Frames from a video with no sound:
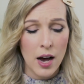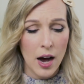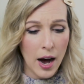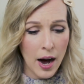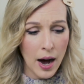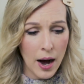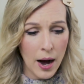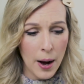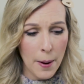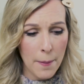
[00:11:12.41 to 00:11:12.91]

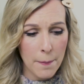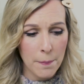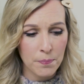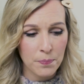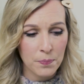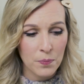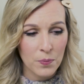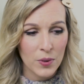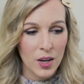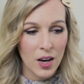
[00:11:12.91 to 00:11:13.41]

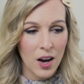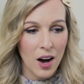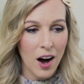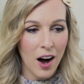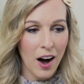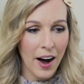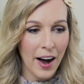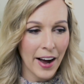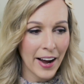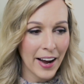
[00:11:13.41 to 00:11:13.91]

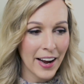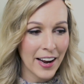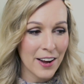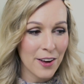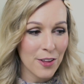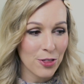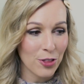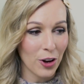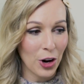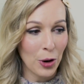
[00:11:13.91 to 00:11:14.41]

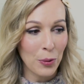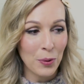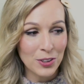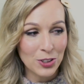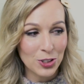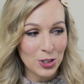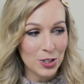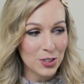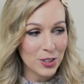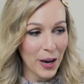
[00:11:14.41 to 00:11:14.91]
I thought I would
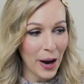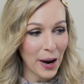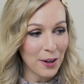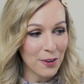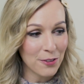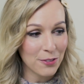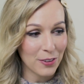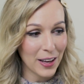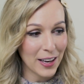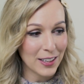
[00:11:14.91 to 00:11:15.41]
just kind
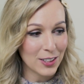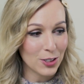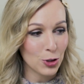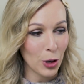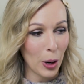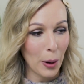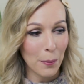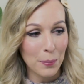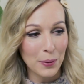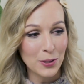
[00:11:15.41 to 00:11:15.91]
of like
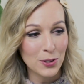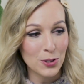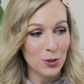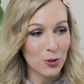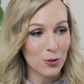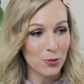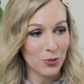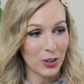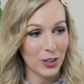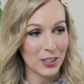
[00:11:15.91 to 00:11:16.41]
jump
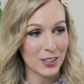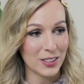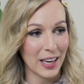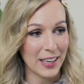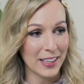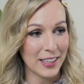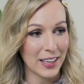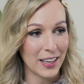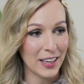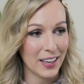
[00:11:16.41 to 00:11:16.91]
into for a
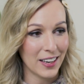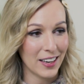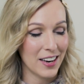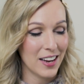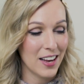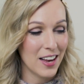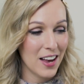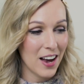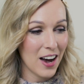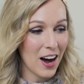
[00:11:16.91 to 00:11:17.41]
second,